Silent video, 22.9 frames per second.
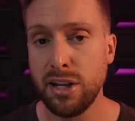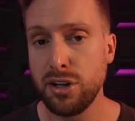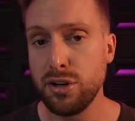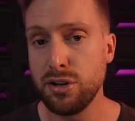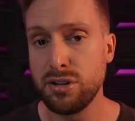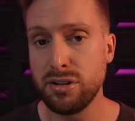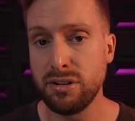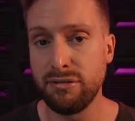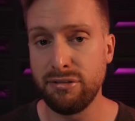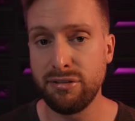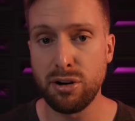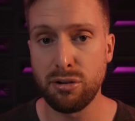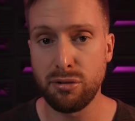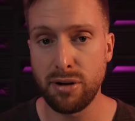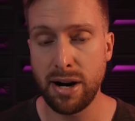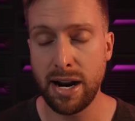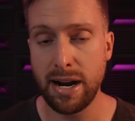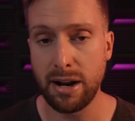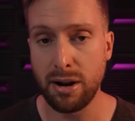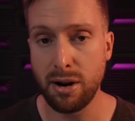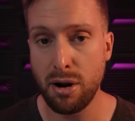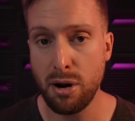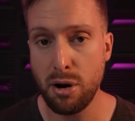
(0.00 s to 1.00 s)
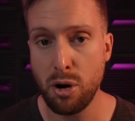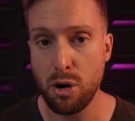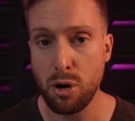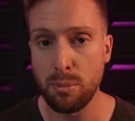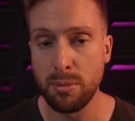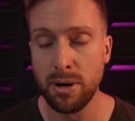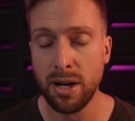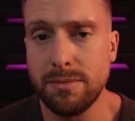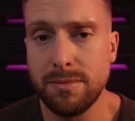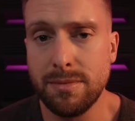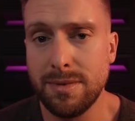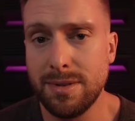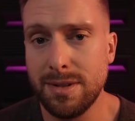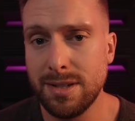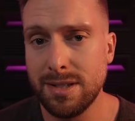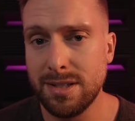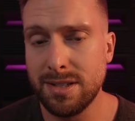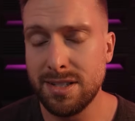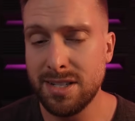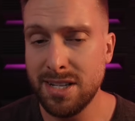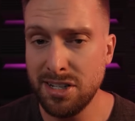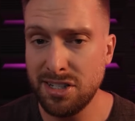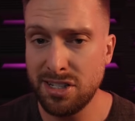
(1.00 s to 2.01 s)
you should feel right at home.
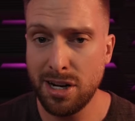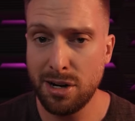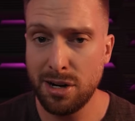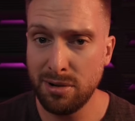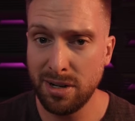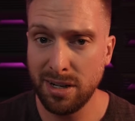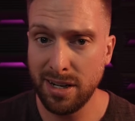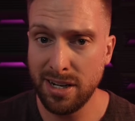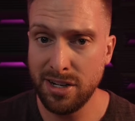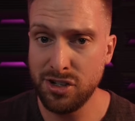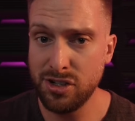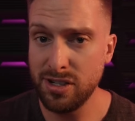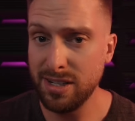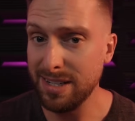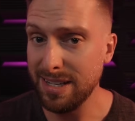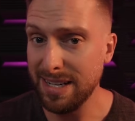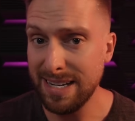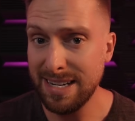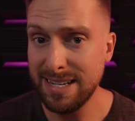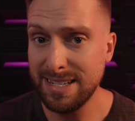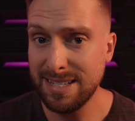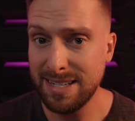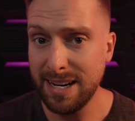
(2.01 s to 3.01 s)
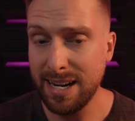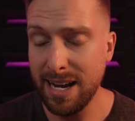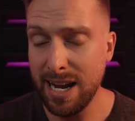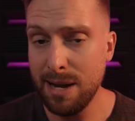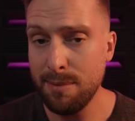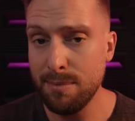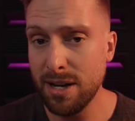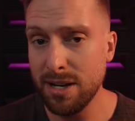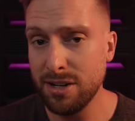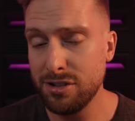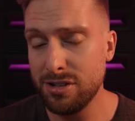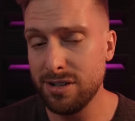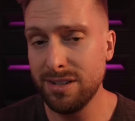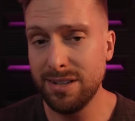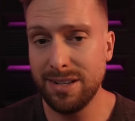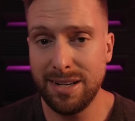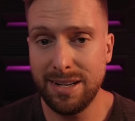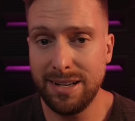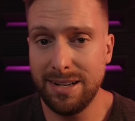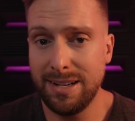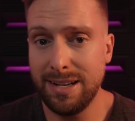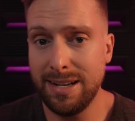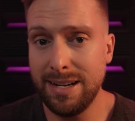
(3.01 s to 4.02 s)
Since Unreal Engine is a game engine,
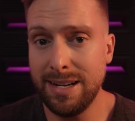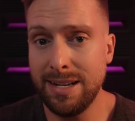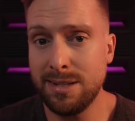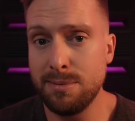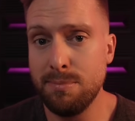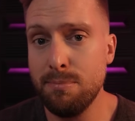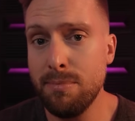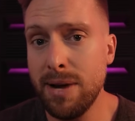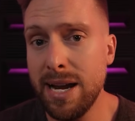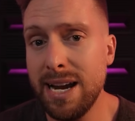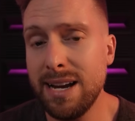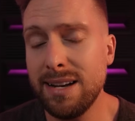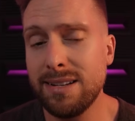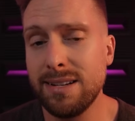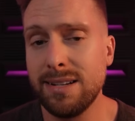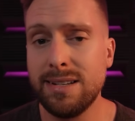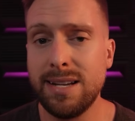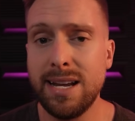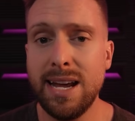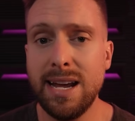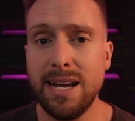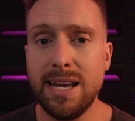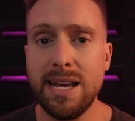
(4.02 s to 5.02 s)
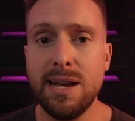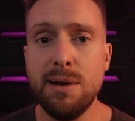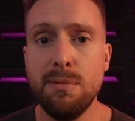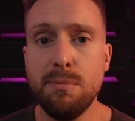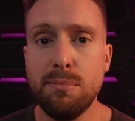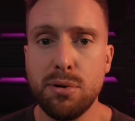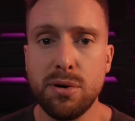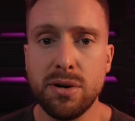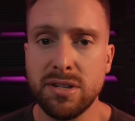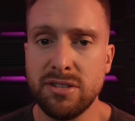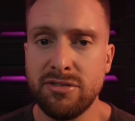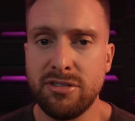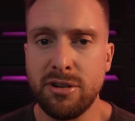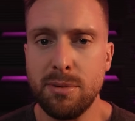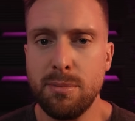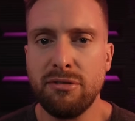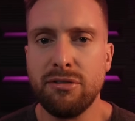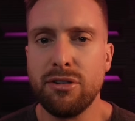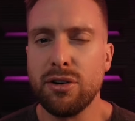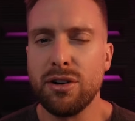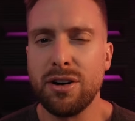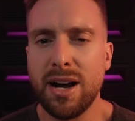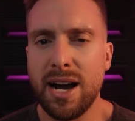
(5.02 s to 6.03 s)
it's made to take inputs from a
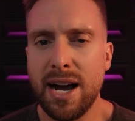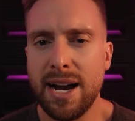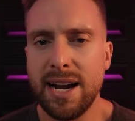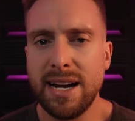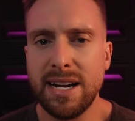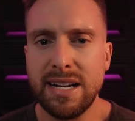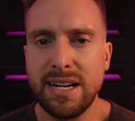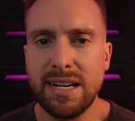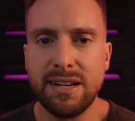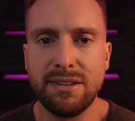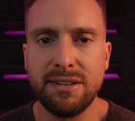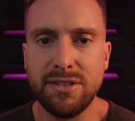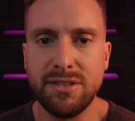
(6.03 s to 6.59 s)
variety of